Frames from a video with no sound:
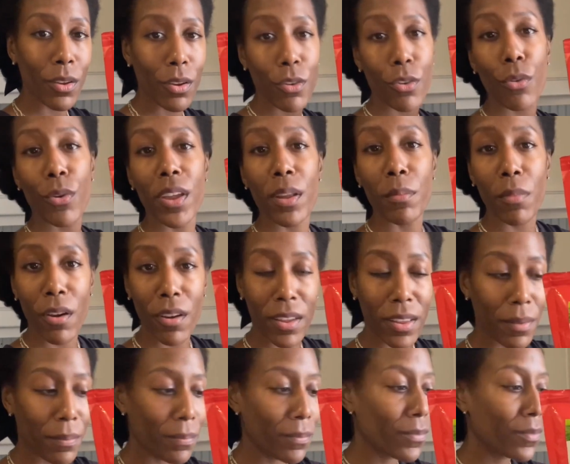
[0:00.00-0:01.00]
Korean
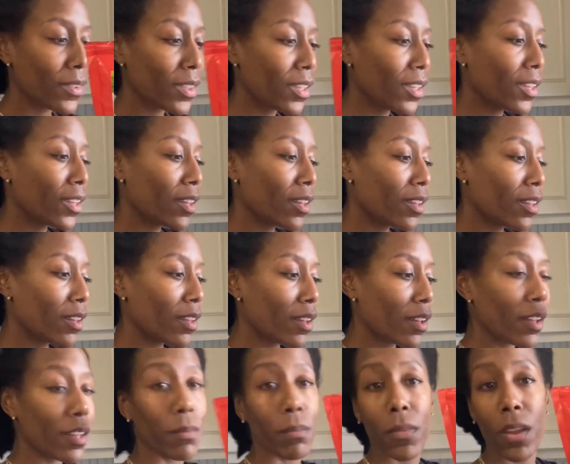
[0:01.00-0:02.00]
market.
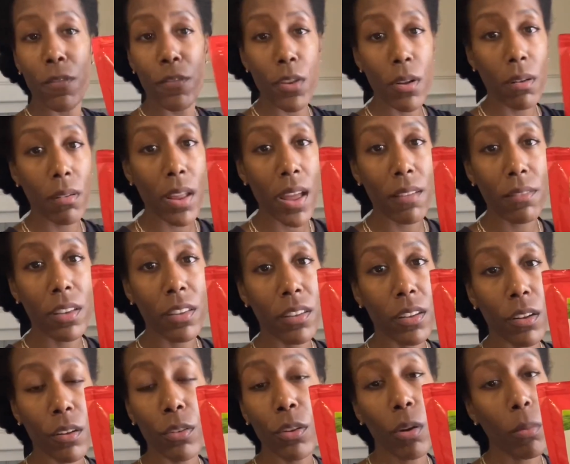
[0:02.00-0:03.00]
If you don't have these
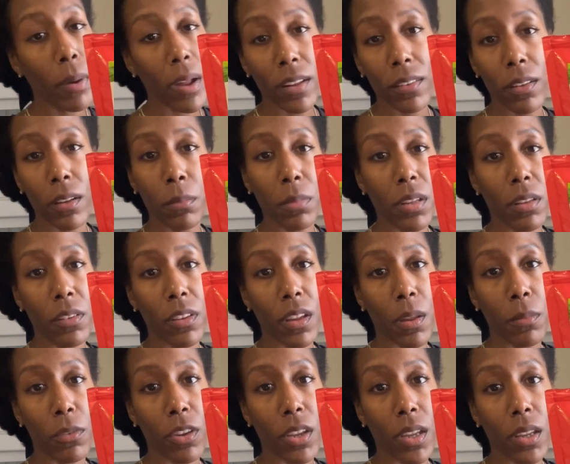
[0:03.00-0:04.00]
in there, nobody's gonna believe it's
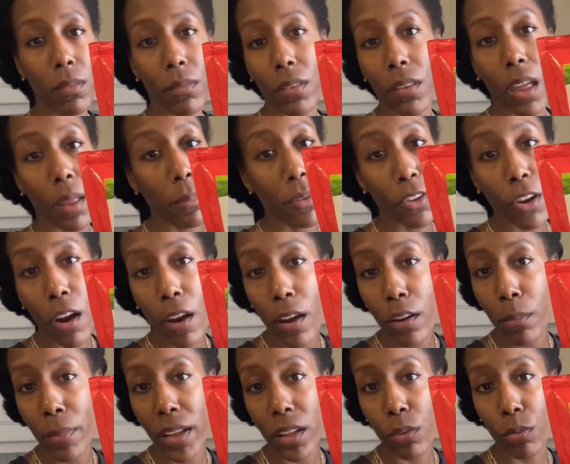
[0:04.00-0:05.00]
kimchi. I'm sorry, I
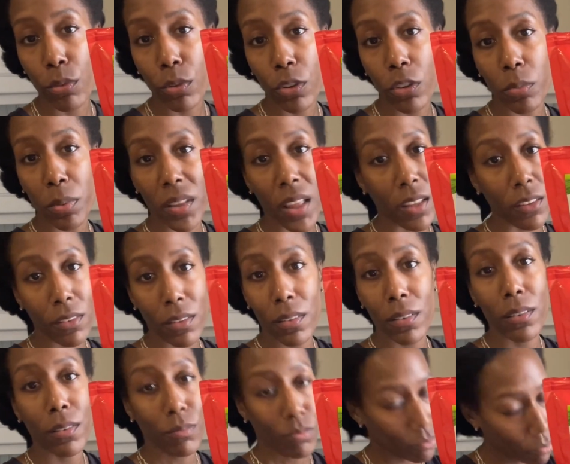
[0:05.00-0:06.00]
don't make the rules, but that's
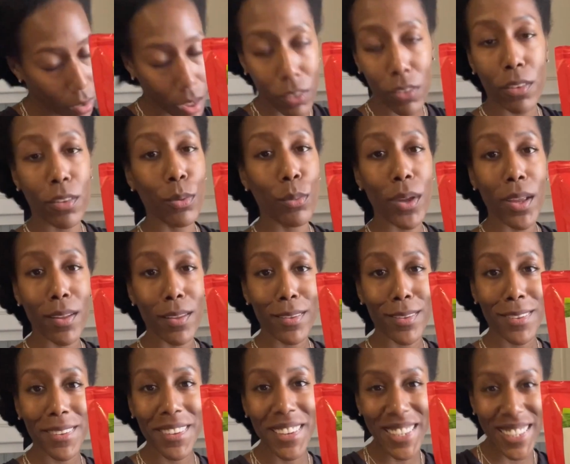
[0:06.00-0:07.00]
just the way it
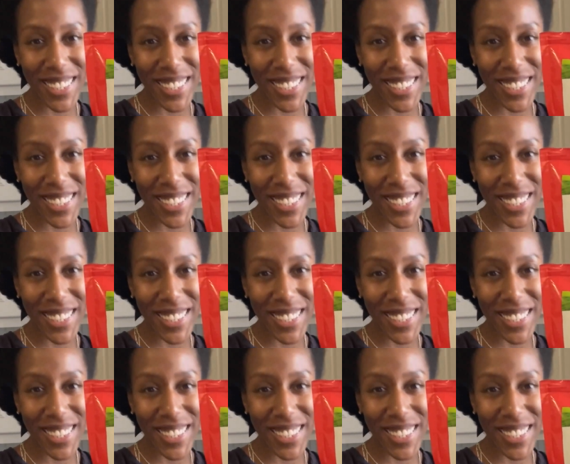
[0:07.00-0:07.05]
is.